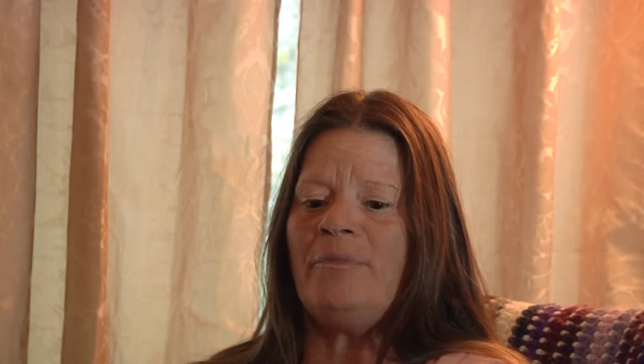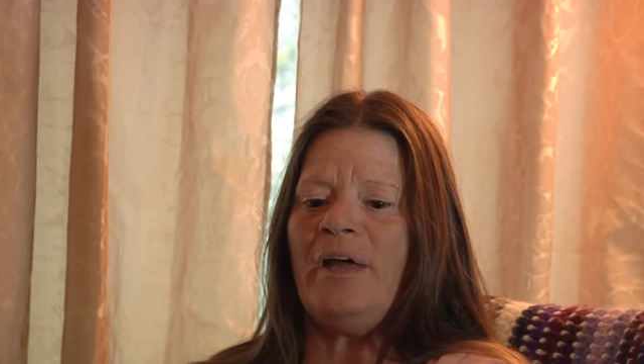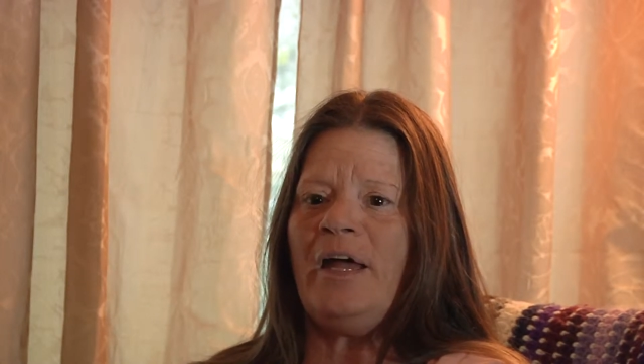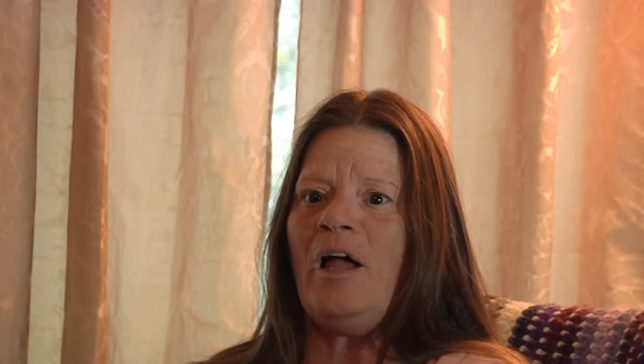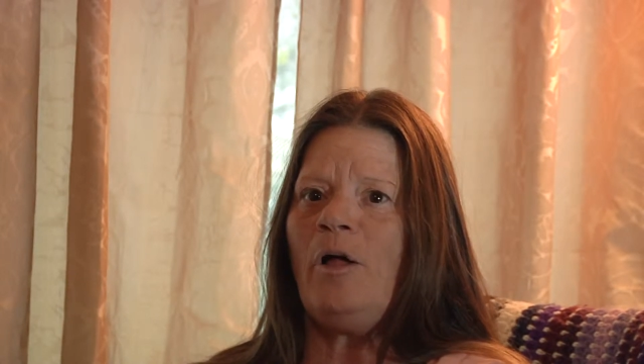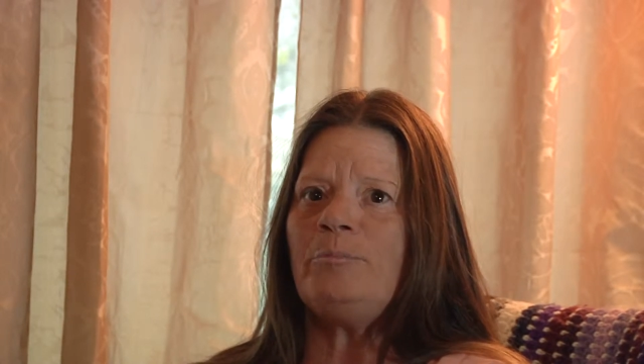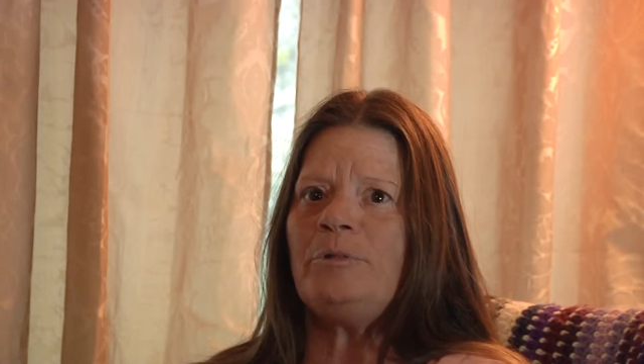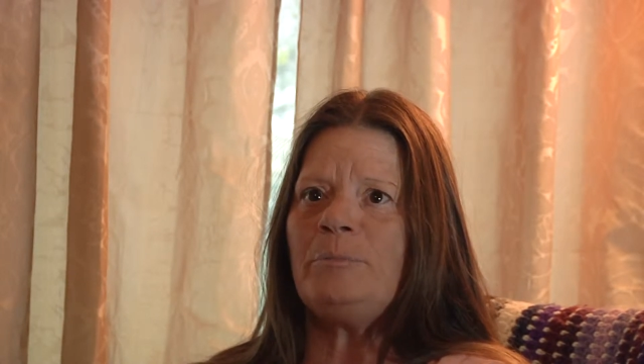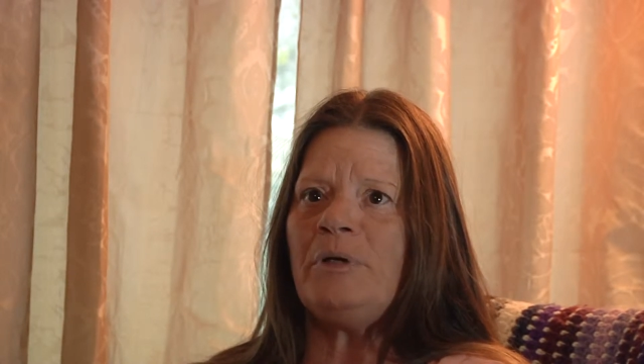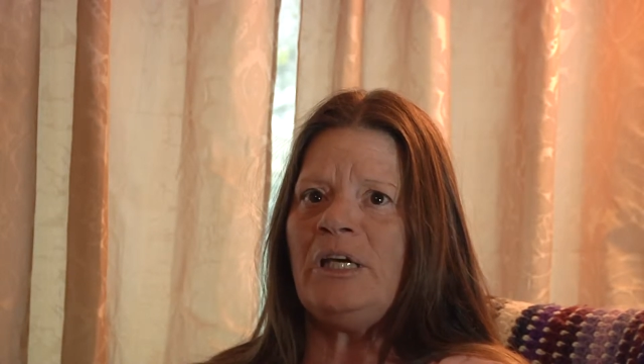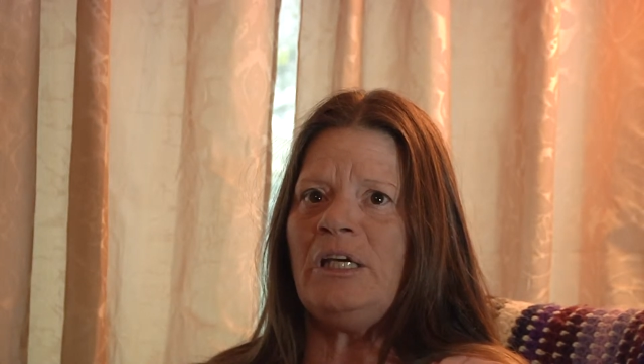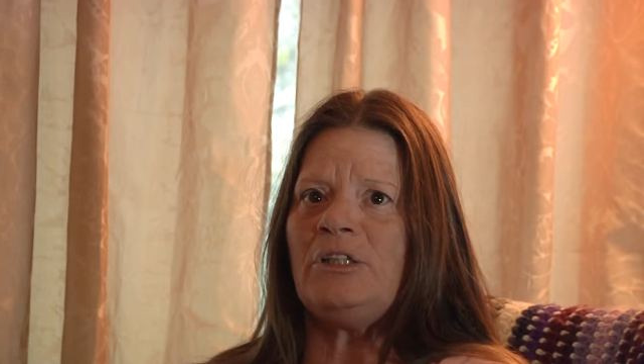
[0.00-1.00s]
They helped
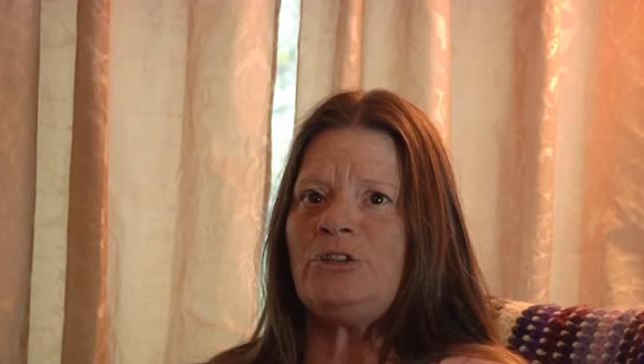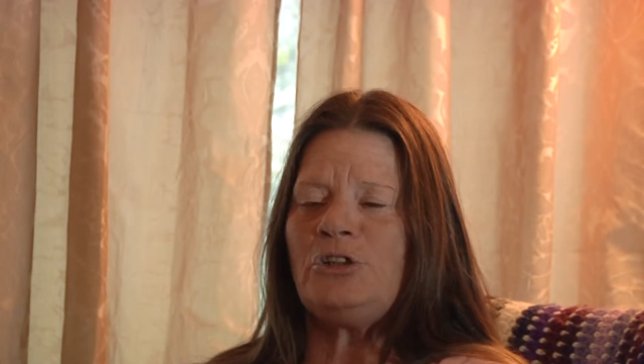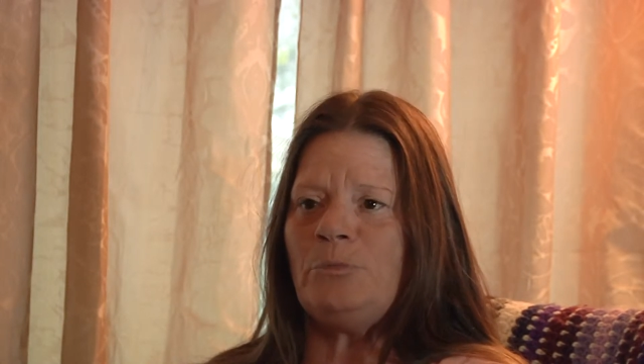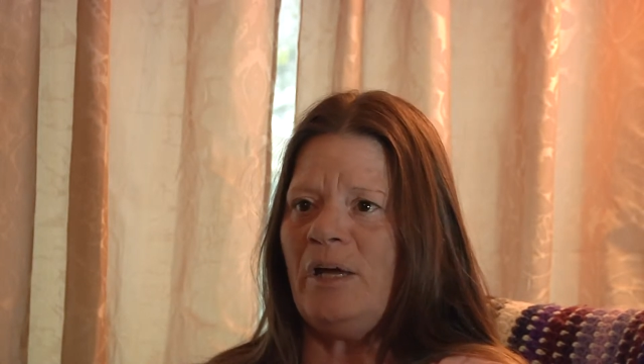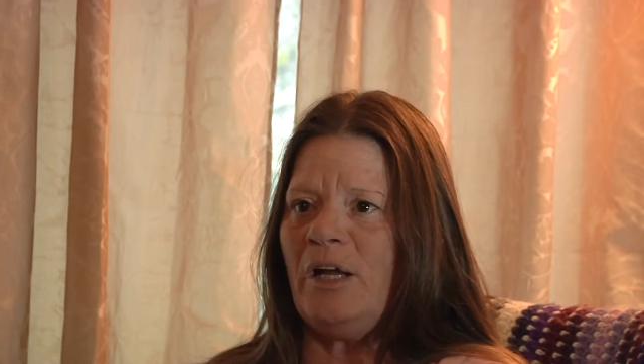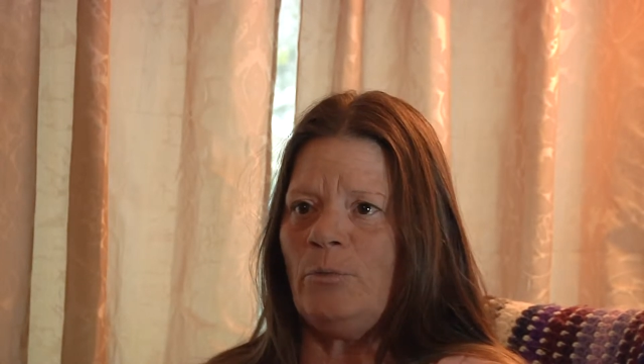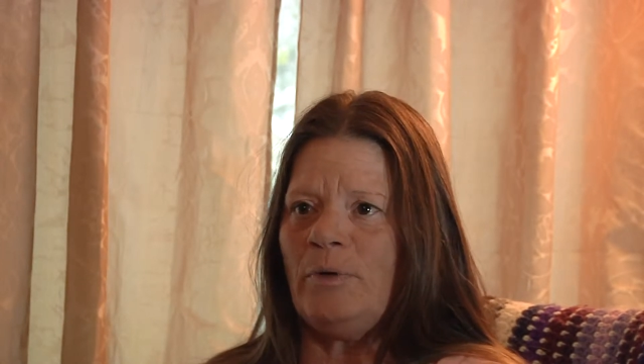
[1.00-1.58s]
me to make a